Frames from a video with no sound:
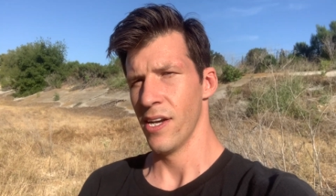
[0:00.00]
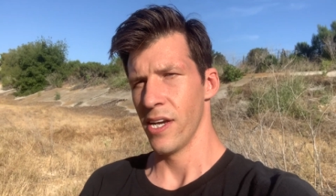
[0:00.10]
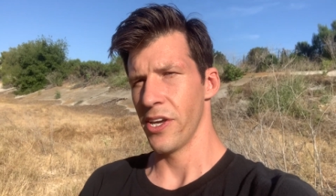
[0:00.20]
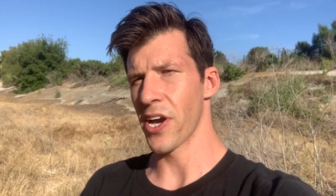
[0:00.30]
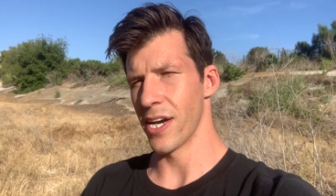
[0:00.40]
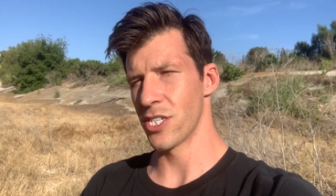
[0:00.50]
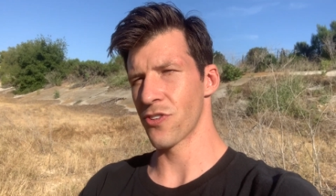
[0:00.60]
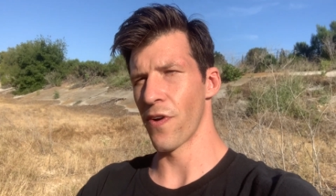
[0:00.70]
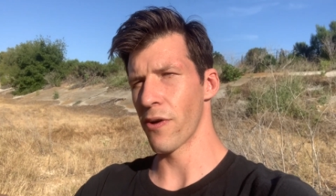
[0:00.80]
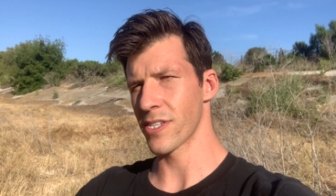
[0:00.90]
You kind of
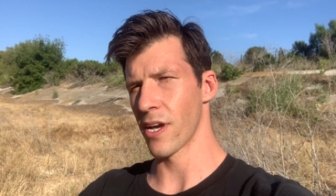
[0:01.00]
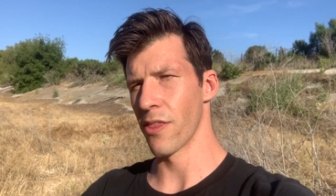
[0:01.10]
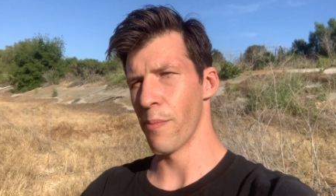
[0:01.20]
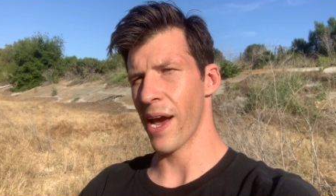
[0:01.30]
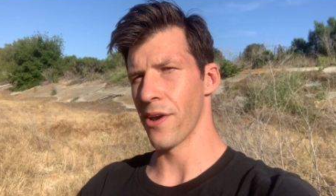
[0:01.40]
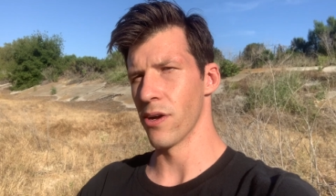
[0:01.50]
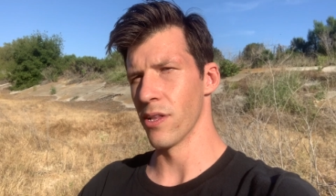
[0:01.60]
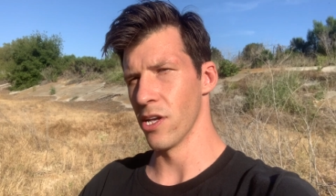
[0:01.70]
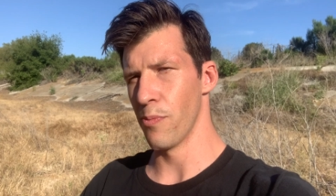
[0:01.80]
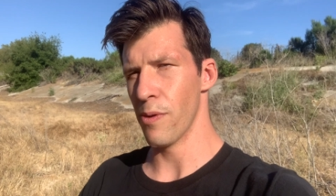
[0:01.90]
just focus on the manual a
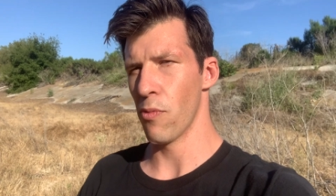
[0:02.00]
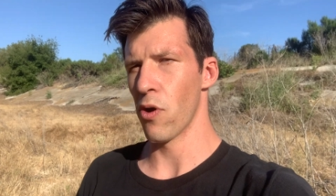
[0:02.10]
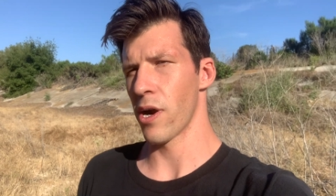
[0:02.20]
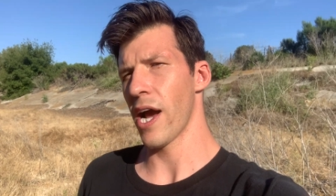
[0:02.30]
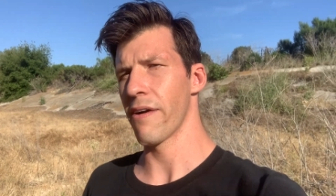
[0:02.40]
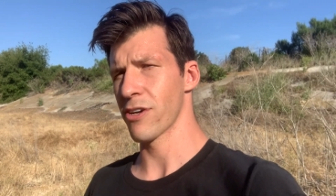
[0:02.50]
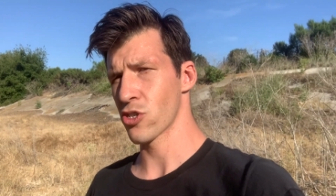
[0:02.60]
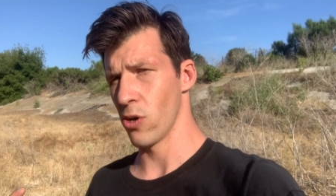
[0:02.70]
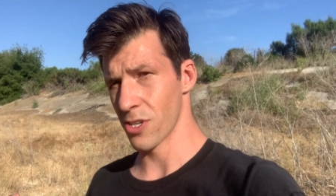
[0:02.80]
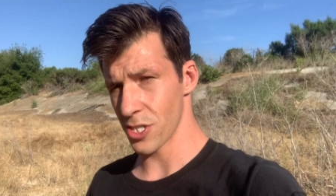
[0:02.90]
little bit more, have your
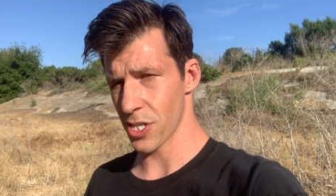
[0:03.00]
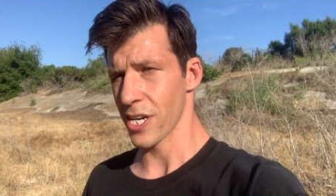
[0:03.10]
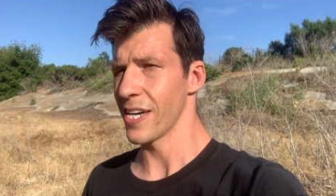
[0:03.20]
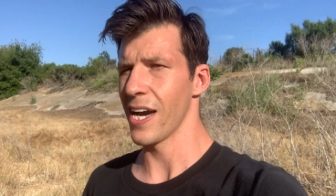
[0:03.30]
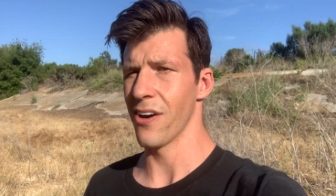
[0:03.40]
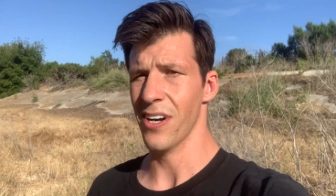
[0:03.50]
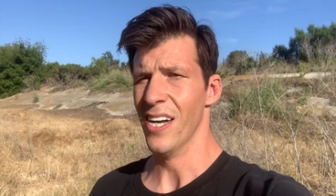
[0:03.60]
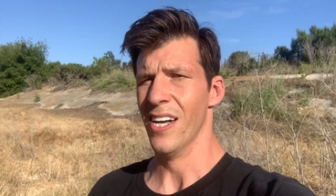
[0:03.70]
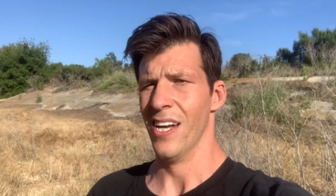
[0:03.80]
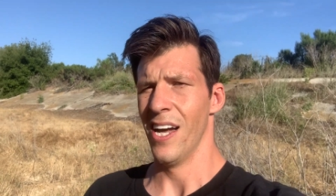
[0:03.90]
shoulders turned out,
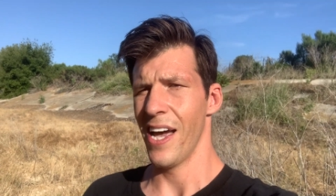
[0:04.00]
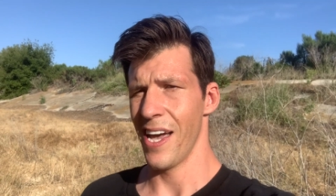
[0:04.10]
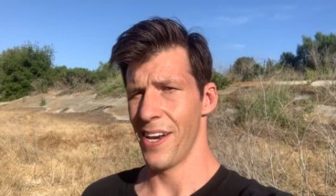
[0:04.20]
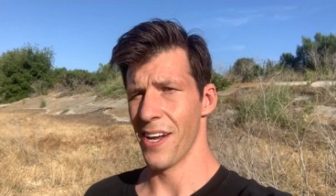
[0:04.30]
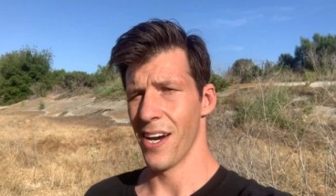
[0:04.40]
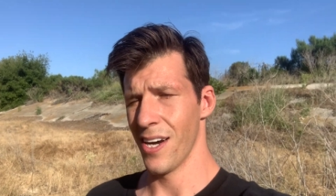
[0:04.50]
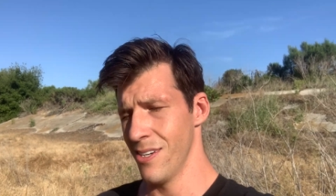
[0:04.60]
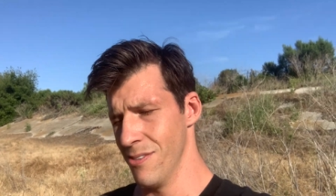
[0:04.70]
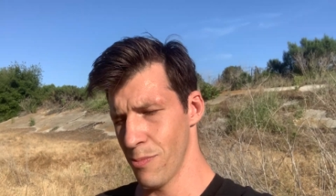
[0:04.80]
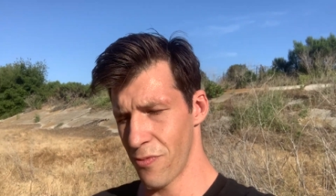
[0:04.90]
and
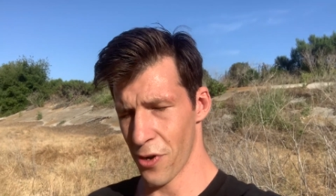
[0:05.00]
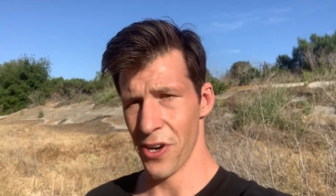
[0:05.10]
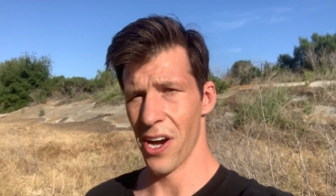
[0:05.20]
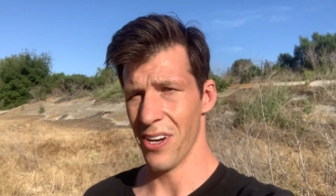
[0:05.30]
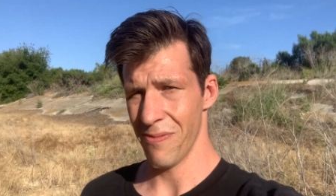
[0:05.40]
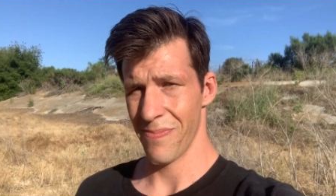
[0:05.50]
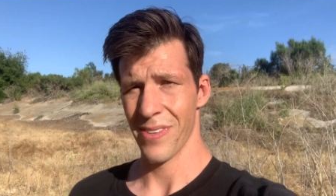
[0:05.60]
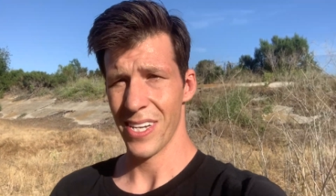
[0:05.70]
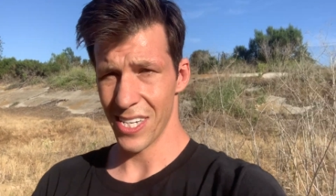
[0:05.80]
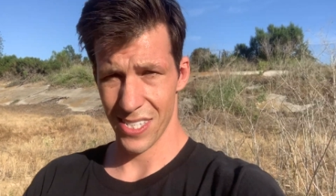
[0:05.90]
before you know it,
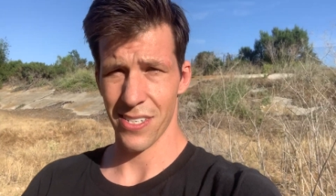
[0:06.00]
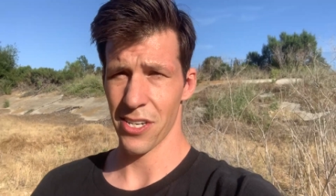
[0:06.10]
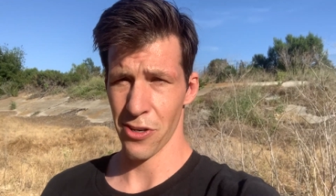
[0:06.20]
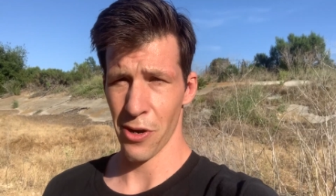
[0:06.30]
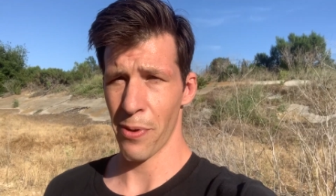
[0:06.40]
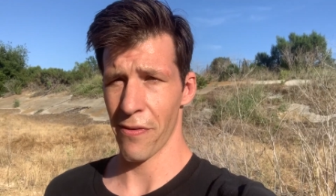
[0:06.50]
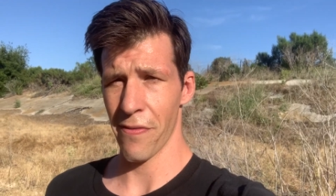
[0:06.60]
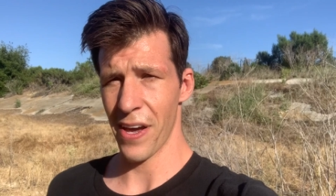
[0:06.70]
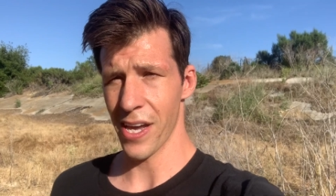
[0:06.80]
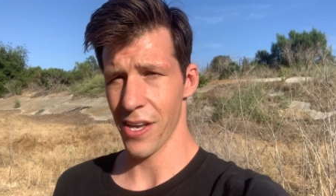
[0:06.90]
you're doing a pivot
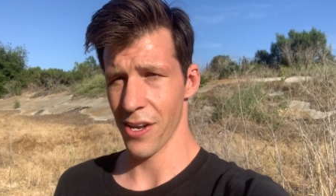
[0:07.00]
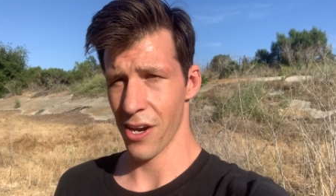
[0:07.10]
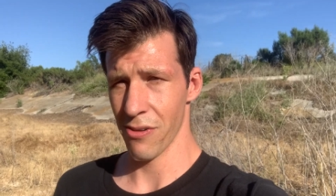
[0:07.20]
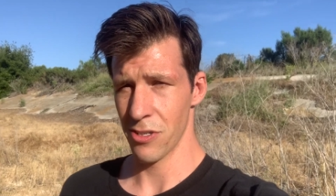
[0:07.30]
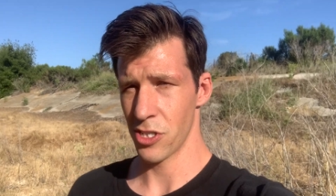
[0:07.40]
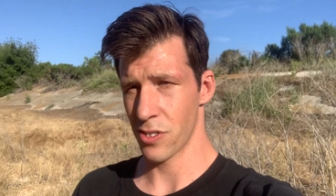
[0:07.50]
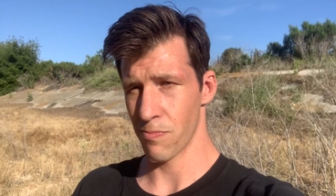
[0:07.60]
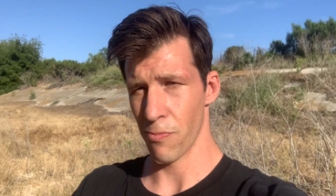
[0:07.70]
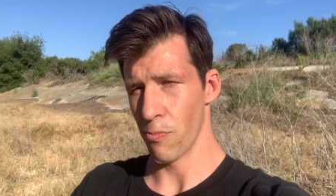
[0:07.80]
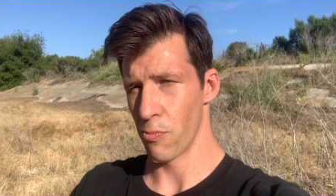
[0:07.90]
fakie, just
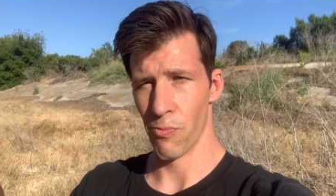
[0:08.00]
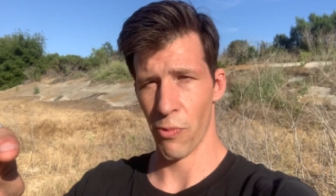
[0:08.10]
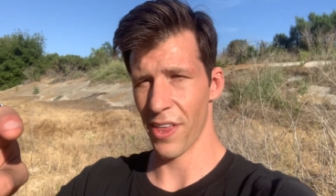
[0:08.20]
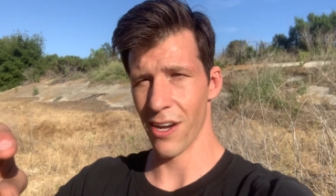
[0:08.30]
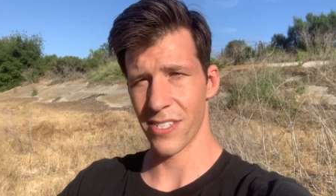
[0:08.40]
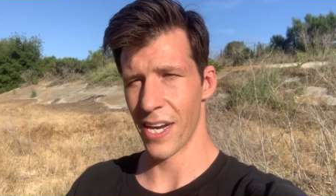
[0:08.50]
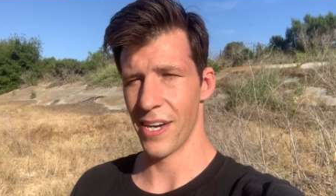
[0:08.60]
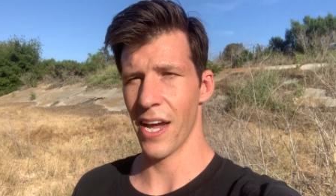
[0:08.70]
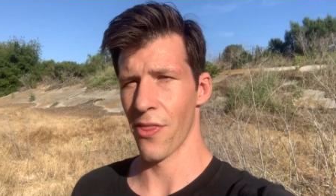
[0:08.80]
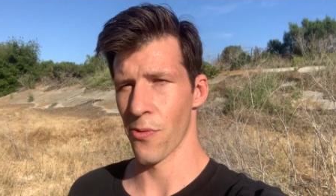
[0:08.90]
without setting
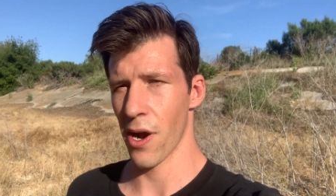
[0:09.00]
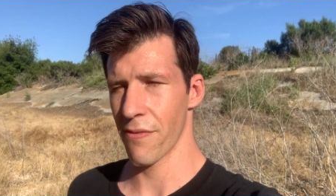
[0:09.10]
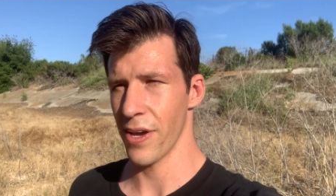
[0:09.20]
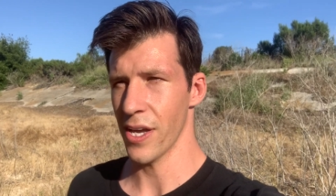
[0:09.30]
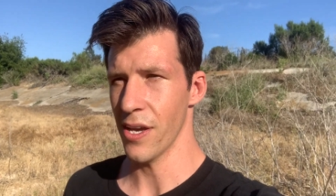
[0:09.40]
down the rock fakie.